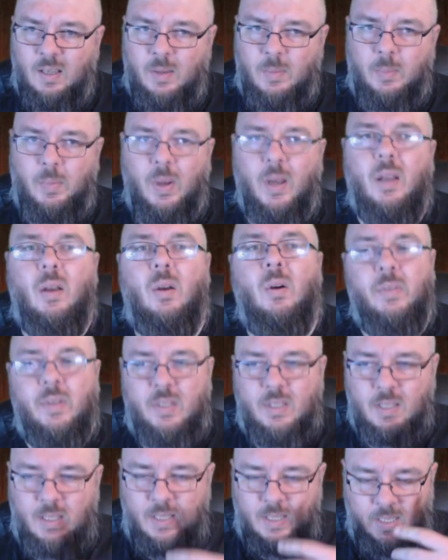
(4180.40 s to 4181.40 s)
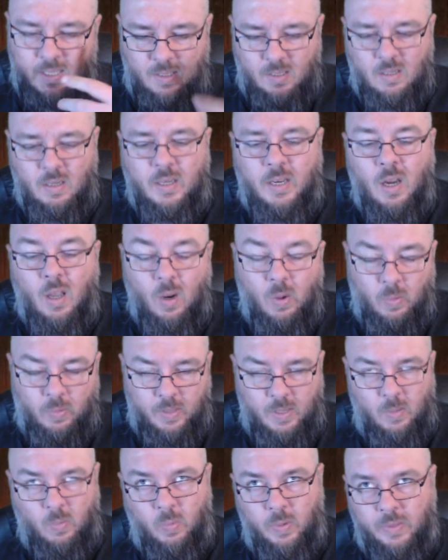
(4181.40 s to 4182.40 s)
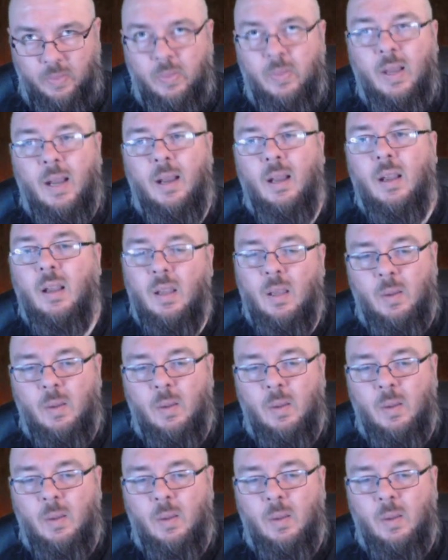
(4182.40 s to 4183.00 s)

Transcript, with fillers: But obviously, I know that with that,